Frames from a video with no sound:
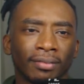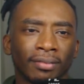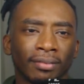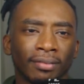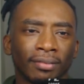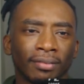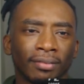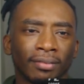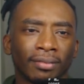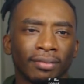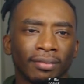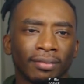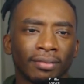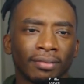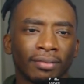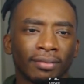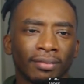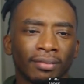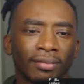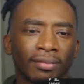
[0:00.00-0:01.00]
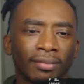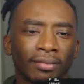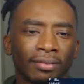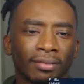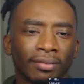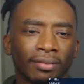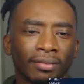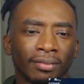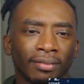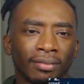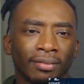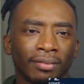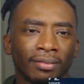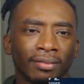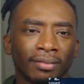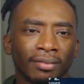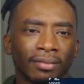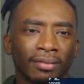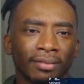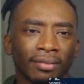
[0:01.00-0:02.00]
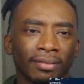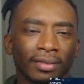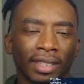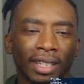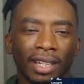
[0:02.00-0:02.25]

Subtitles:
The person shown says nothing.